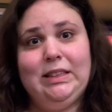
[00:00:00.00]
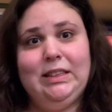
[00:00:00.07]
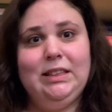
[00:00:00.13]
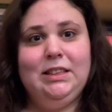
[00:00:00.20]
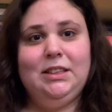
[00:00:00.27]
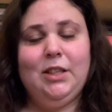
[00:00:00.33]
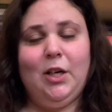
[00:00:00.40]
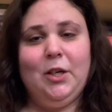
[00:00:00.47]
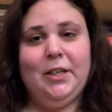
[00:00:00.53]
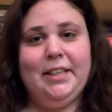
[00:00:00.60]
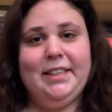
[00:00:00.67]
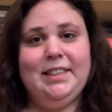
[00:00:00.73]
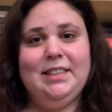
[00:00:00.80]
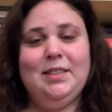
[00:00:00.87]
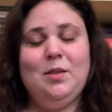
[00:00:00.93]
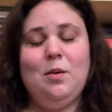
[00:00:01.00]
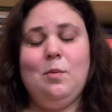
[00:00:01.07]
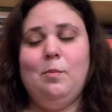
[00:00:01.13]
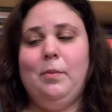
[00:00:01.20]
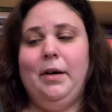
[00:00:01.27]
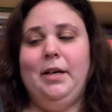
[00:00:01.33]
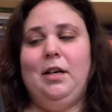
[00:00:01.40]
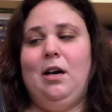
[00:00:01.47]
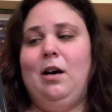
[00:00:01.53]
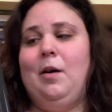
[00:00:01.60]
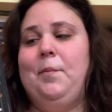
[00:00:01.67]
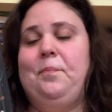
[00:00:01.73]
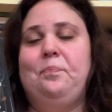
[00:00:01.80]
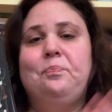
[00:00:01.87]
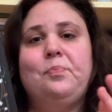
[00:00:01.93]
Sorry, but
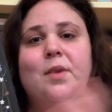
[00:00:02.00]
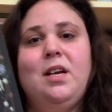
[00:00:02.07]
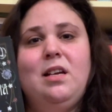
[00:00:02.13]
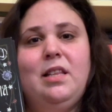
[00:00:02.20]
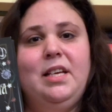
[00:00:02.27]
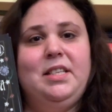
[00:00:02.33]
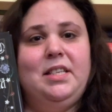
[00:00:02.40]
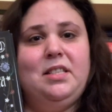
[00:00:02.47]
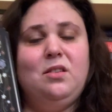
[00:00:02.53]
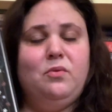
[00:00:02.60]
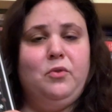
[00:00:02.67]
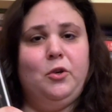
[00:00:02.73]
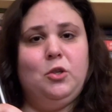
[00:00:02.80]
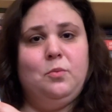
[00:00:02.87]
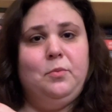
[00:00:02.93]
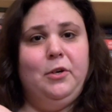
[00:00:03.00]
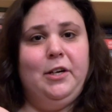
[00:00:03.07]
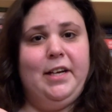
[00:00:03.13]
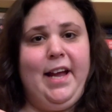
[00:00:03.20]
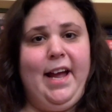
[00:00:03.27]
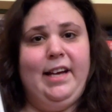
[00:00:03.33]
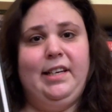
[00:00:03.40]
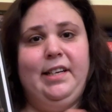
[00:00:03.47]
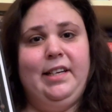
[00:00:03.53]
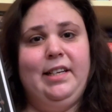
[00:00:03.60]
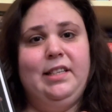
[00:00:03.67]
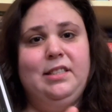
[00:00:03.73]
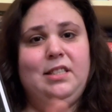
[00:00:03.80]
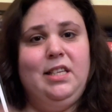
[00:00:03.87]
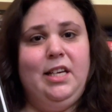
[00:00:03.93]
this is the first book, and it
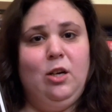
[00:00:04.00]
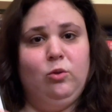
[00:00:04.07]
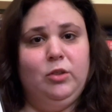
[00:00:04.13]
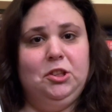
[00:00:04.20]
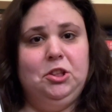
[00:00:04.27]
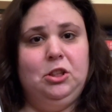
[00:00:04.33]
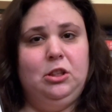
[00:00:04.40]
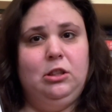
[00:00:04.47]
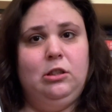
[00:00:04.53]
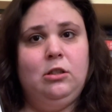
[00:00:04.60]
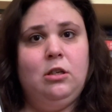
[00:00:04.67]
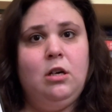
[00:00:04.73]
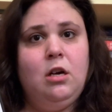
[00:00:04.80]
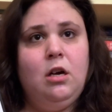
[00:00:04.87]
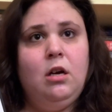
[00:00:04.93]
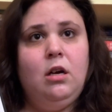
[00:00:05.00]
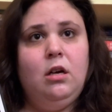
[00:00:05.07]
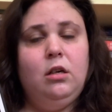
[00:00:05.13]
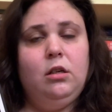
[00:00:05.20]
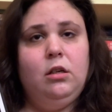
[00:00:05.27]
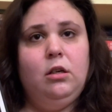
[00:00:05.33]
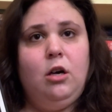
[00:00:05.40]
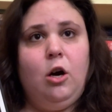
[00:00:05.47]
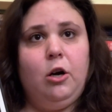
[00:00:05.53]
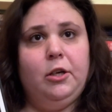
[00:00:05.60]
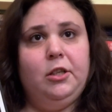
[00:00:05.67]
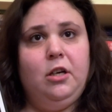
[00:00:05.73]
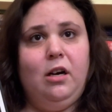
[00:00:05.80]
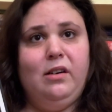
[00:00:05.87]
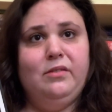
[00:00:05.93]
is the original
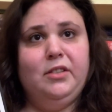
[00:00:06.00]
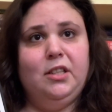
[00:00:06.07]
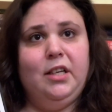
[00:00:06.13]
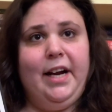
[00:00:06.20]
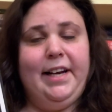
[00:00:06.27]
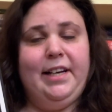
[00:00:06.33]
hardcover. I